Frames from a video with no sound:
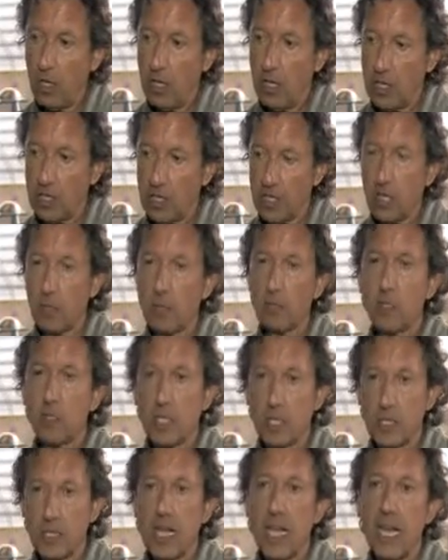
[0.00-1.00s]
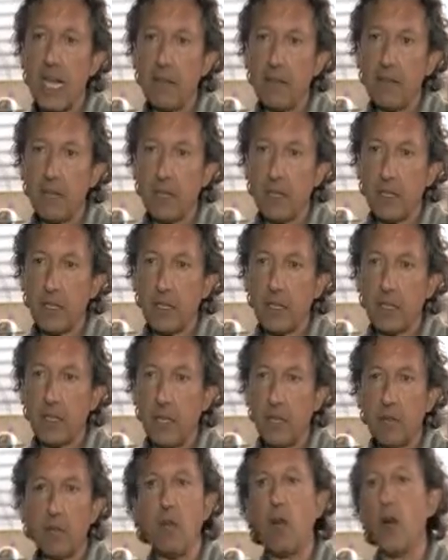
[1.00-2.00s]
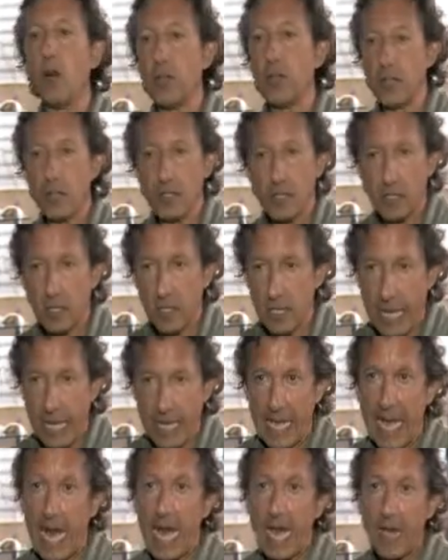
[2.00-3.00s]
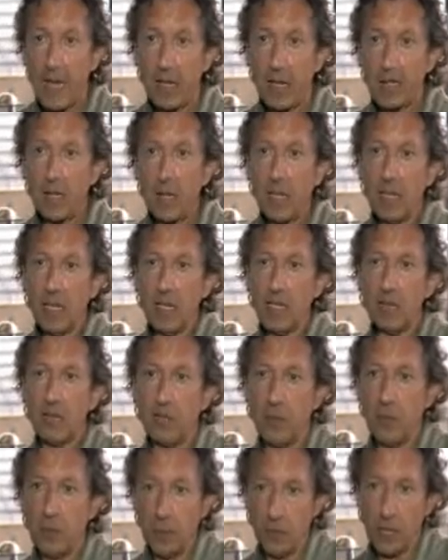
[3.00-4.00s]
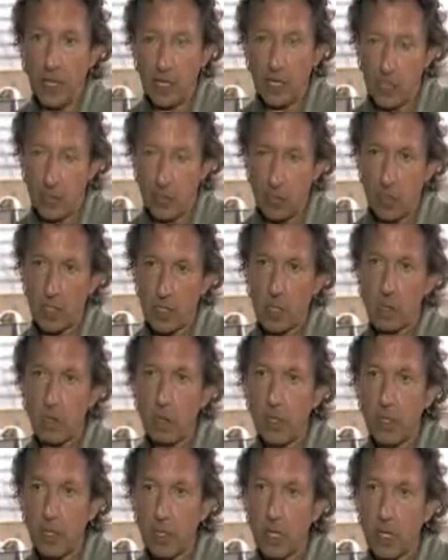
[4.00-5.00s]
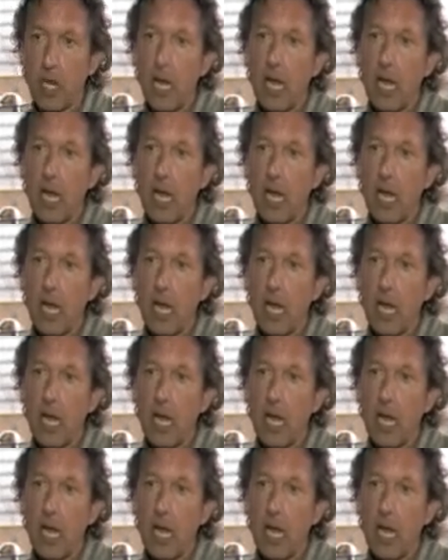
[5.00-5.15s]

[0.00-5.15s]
instead of just having a voice like Hal from 2001 speak,